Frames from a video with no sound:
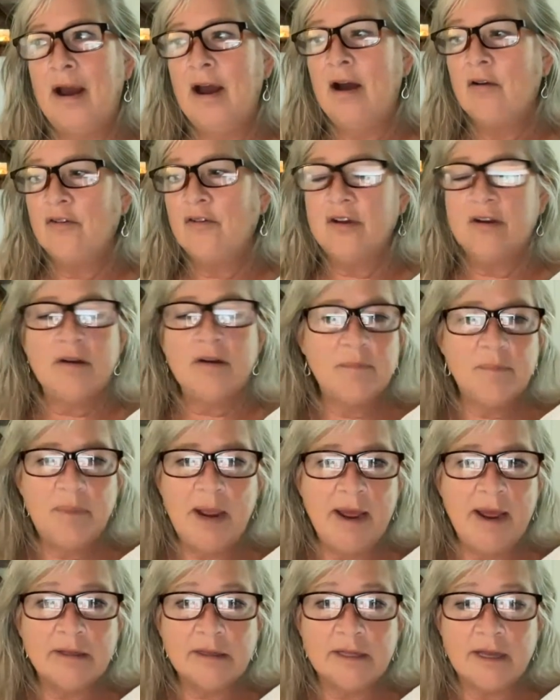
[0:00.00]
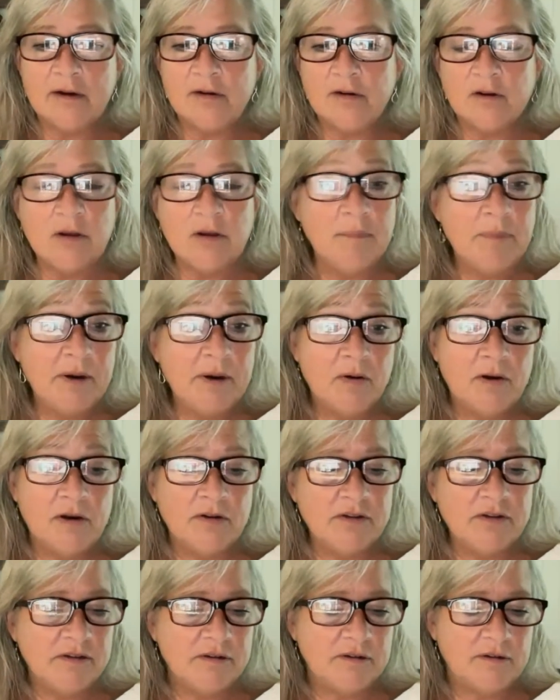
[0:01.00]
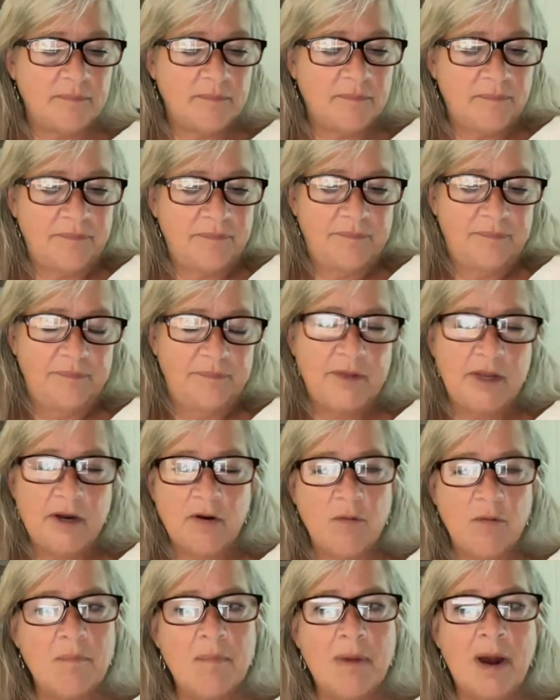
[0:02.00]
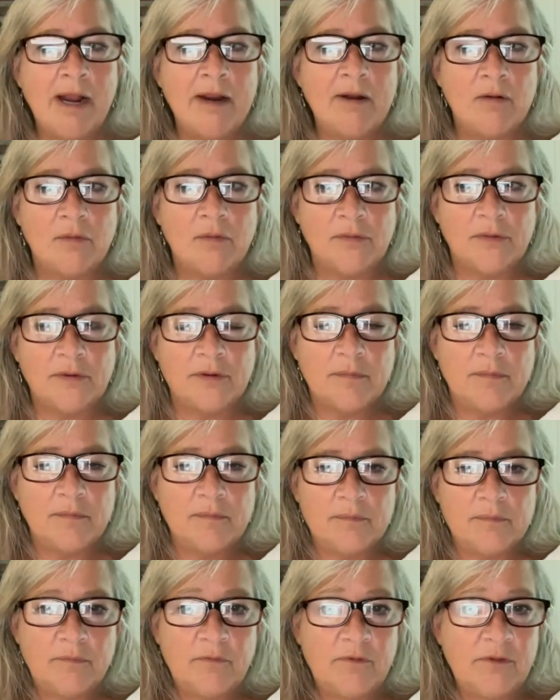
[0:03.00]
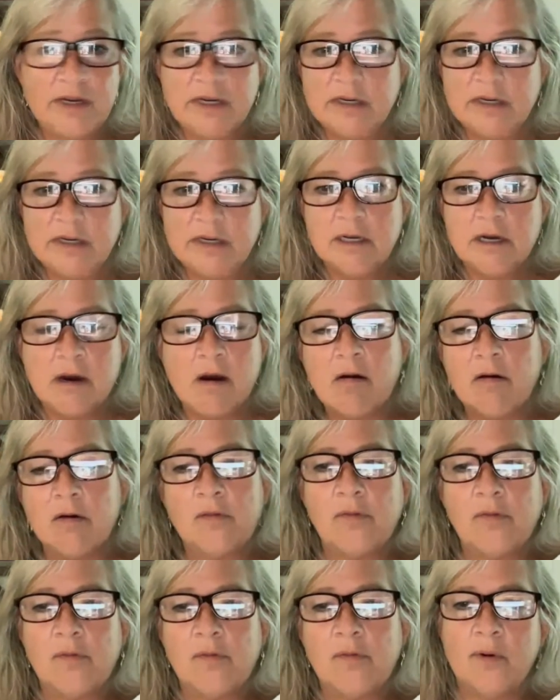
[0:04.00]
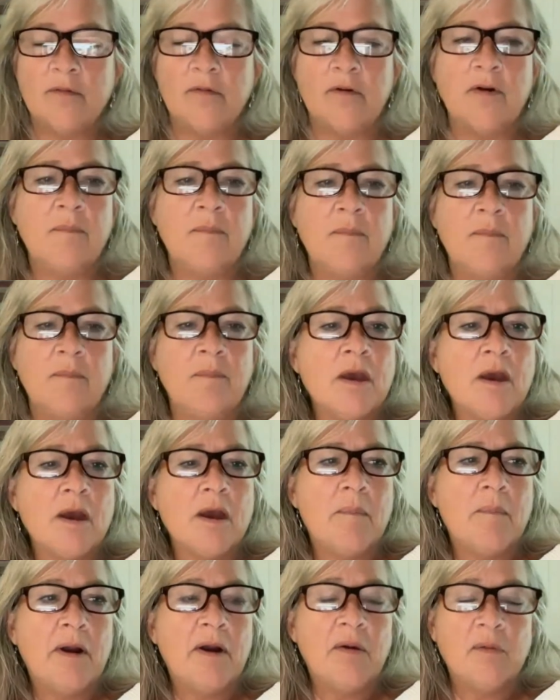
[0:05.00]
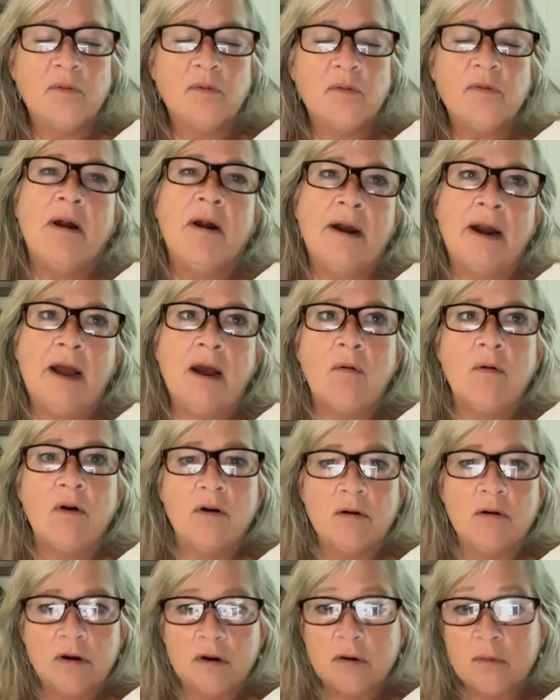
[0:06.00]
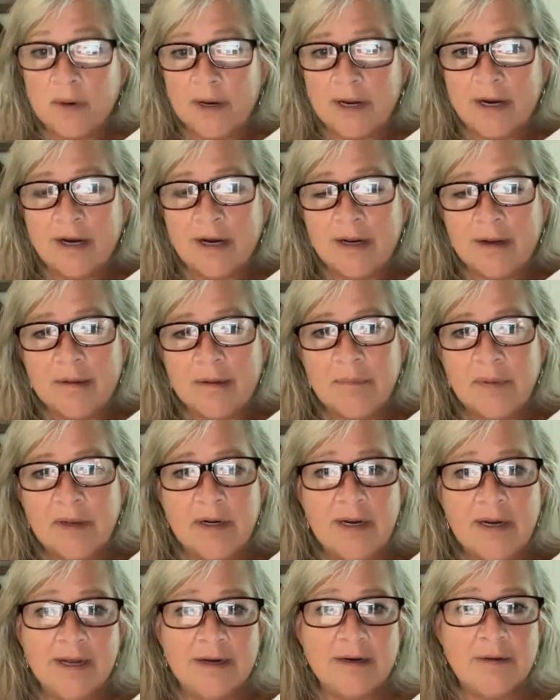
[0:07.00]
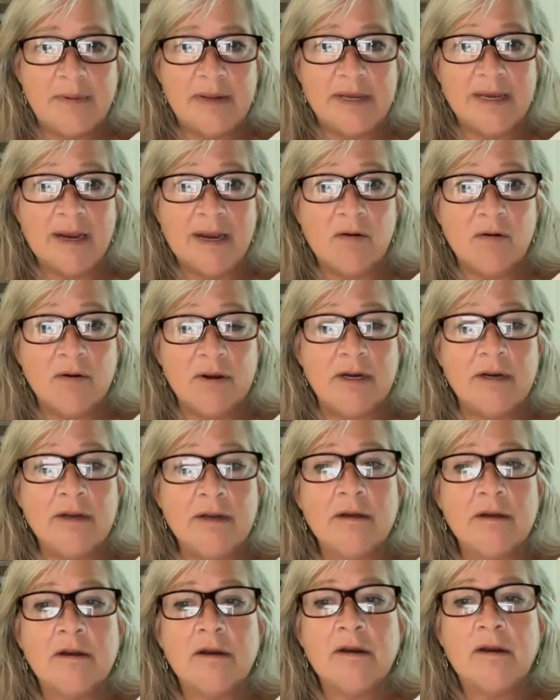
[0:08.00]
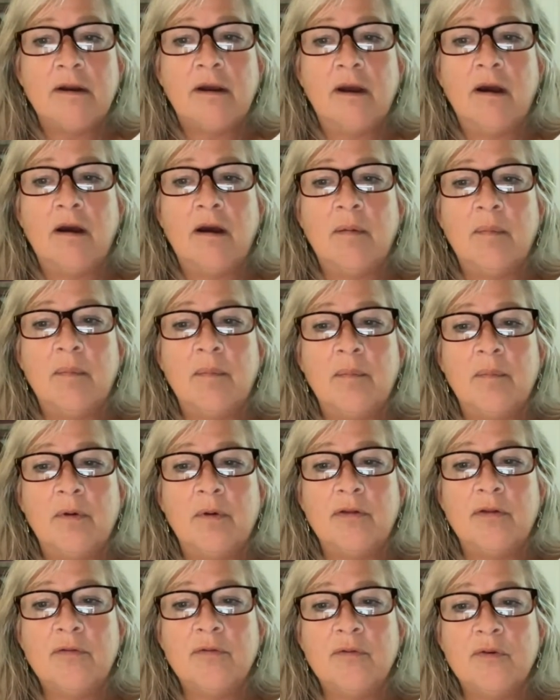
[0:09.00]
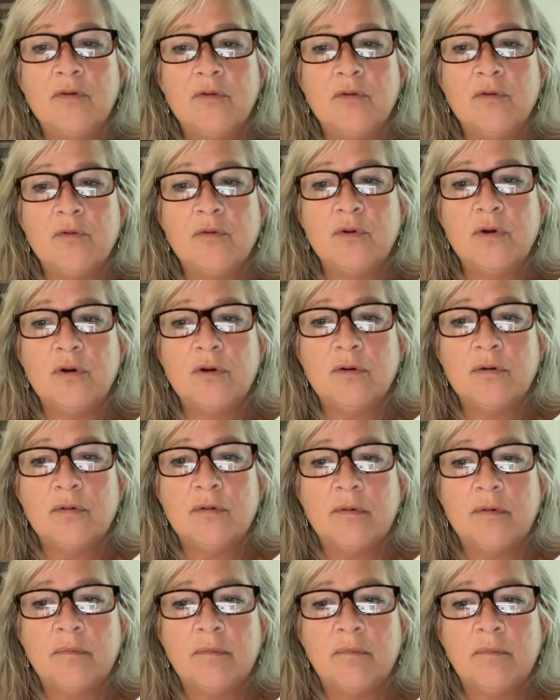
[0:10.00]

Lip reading: how to unpack that or compare it to, miles and feet and yards, whatever. But it was about an hour away. Ben had to be carried through